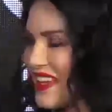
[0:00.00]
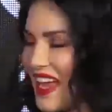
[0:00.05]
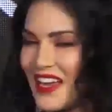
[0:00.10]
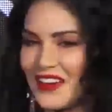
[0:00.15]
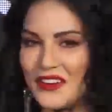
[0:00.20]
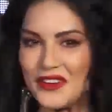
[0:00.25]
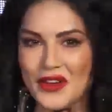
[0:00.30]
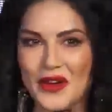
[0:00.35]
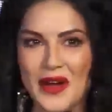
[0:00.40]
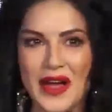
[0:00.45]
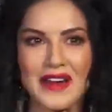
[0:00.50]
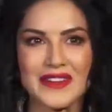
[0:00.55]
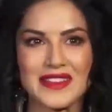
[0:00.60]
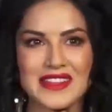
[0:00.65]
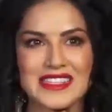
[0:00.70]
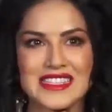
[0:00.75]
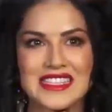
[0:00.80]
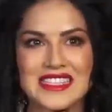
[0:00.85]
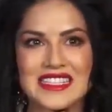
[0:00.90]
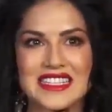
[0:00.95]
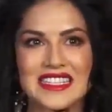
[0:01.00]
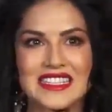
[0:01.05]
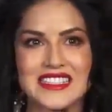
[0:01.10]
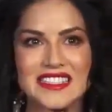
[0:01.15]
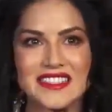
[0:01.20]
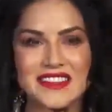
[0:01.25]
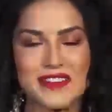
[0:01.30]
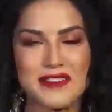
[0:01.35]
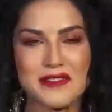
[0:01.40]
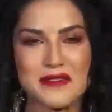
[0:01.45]
I don't know how this is going to
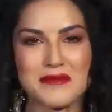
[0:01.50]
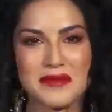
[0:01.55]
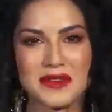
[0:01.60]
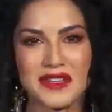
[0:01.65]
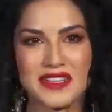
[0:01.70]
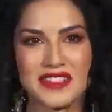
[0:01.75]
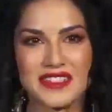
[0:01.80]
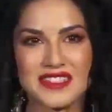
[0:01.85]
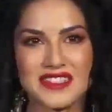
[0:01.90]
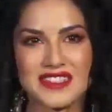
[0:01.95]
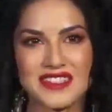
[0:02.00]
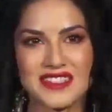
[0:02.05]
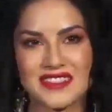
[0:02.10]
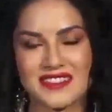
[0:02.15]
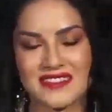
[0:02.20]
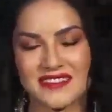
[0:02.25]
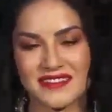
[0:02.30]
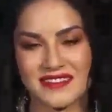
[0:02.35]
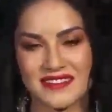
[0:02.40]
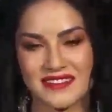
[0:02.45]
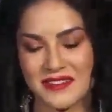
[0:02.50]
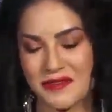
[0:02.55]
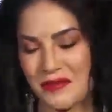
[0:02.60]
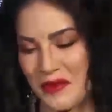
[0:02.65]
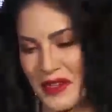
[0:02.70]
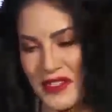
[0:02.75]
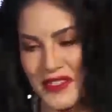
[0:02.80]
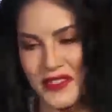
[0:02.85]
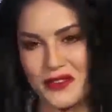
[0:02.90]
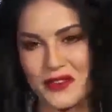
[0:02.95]
do, but it's. It's
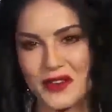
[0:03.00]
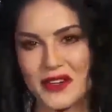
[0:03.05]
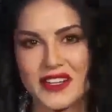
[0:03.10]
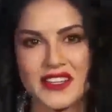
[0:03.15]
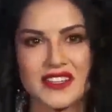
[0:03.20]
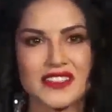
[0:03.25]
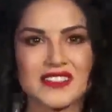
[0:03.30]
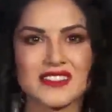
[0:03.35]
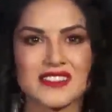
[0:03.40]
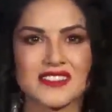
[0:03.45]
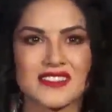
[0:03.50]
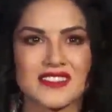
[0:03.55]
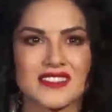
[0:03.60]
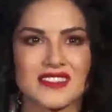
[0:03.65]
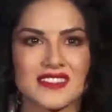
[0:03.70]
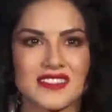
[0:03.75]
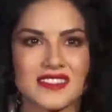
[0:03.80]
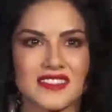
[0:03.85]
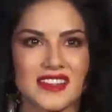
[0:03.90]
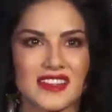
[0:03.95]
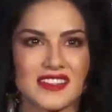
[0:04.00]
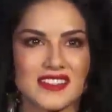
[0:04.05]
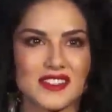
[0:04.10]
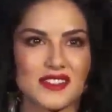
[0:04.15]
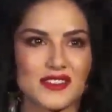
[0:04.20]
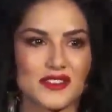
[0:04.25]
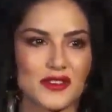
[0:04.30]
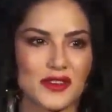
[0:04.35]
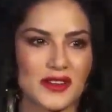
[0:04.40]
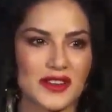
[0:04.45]
my story. It's, it's
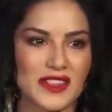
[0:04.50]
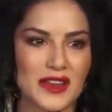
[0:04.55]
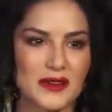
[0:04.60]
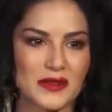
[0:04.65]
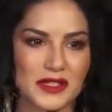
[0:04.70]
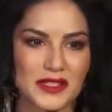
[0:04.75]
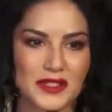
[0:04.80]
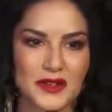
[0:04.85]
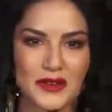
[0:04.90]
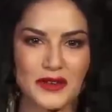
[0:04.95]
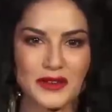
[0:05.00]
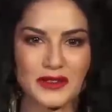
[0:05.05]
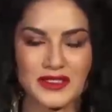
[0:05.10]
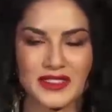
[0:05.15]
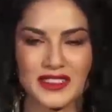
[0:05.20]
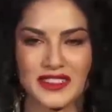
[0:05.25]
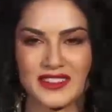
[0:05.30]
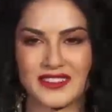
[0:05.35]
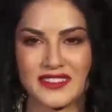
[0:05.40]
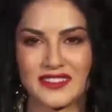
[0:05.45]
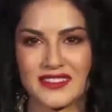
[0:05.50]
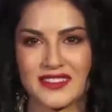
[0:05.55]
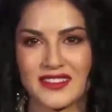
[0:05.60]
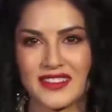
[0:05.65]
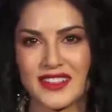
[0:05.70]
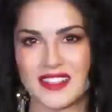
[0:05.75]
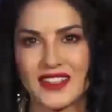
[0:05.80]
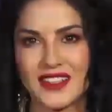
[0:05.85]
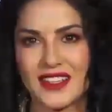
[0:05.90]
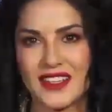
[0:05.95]
a story that we told, and
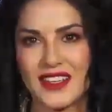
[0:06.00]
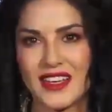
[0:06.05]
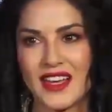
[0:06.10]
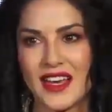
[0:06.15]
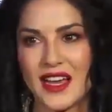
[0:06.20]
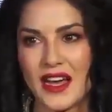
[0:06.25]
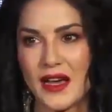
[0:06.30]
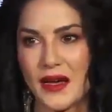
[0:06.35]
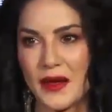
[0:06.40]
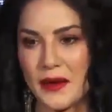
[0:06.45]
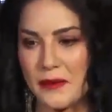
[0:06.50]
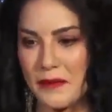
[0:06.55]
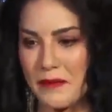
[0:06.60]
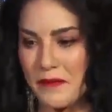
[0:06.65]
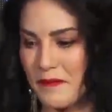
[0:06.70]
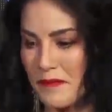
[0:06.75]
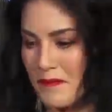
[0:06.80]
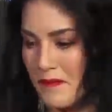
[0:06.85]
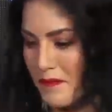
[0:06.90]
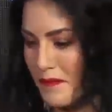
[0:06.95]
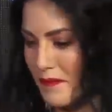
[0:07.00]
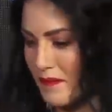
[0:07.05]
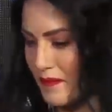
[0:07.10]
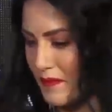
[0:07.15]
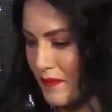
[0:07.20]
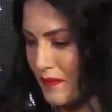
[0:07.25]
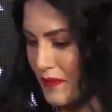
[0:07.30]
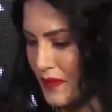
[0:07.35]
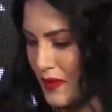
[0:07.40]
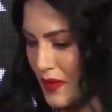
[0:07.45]
um,
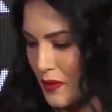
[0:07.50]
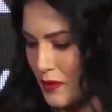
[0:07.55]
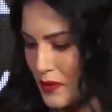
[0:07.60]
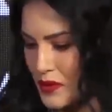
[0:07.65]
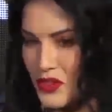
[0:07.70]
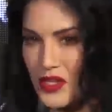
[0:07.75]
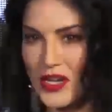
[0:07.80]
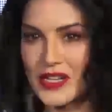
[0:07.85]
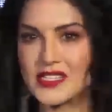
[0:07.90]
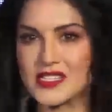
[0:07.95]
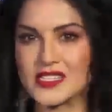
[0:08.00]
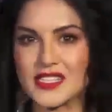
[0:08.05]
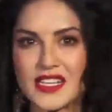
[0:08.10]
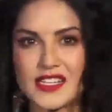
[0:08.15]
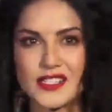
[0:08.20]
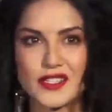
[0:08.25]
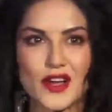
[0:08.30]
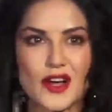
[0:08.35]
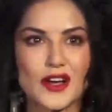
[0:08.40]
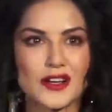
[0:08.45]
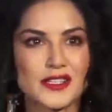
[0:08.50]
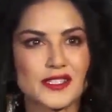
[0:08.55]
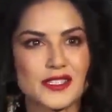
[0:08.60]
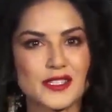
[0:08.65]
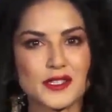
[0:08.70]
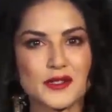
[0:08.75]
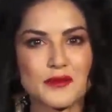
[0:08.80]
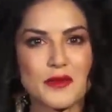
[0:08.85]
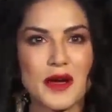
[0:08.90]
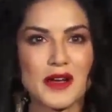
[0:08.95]
we tried to stay as honest
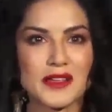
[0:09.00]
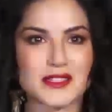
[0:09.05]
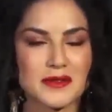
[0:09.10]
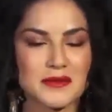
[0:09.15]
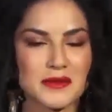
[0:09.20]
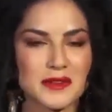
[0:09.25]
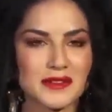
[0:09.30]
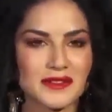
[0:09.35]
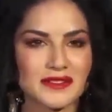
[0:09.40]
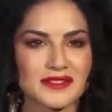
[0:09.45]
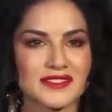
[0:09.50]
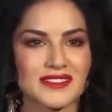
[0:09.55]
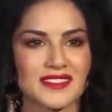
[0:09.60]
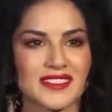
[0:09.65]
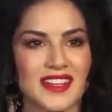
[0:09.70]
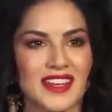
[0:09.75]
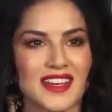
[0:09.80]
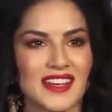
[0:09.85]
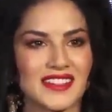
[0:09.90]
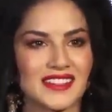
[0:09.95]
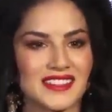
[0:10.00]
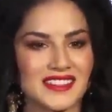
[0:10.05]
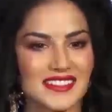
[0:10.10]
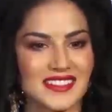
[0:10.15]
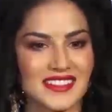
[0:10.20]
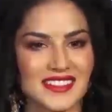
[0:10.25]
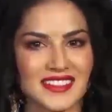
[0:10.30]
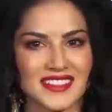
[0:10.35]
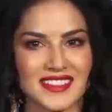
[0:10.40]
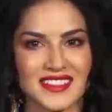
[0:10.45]
as possible and
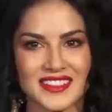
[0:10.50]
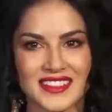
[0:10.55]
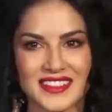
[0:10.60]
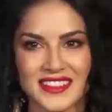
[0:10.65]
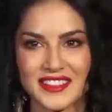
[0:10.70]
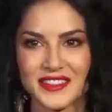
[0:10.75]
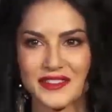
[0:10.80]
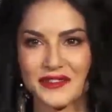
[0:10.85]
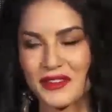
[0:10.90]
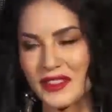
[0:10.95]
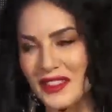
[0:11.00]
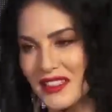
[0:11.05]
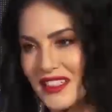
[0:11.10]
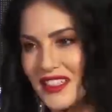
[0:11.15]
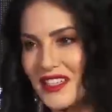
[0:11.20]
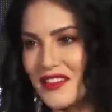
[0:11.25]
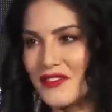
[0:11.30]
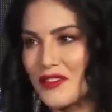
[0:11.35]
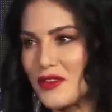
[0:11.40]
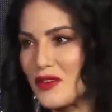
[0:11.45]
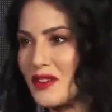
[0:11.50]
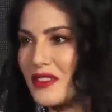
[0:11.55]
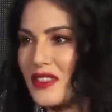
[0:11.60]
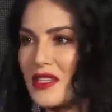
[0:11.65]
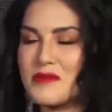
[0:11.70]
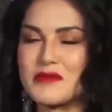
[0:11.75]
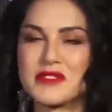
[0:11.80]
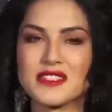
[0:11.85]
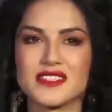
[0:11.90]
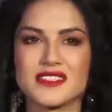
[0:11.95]
really give you a
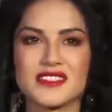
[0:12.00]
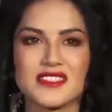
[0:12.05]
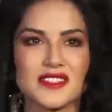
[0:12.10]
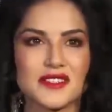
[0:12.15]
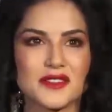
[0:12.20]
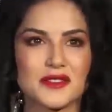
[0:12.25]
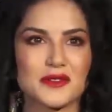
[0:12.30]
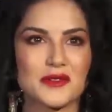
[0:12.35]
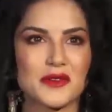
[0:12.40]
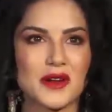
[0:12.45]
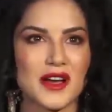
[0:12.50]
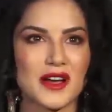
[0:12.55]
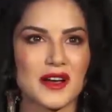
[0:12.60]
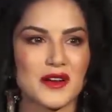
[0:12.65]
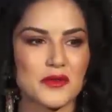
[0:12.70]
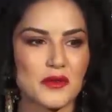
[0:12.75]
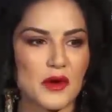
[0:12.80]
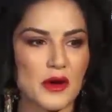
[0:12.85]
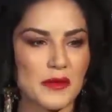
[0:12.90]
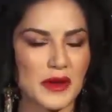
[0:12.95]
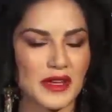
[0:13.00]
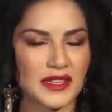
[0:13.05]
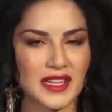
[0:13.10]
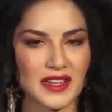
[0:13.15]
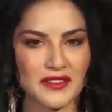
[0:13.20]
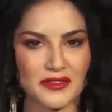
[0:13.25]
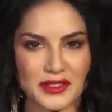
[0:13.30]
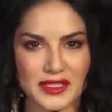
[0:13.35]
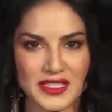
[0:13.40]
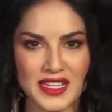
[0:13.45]
glimpse into uh, what my
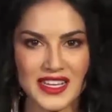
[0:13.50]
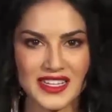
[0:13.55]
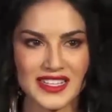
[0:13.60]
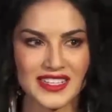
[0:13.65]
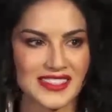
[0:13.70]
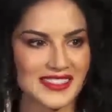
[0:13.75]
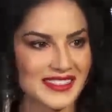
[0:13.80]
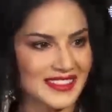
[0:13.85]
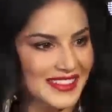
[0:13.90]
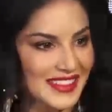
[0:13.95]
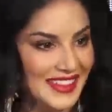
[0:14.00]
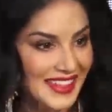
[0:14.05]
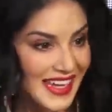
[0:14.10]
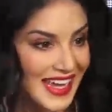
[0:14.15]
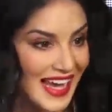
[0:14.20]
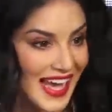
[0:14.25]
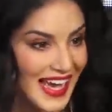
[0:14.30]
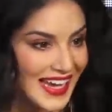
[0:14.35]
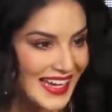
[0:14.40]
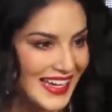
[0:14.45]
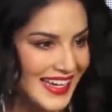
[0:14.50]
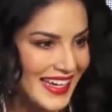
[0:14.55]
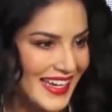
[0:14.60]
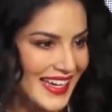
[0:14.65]
life was like. Hi.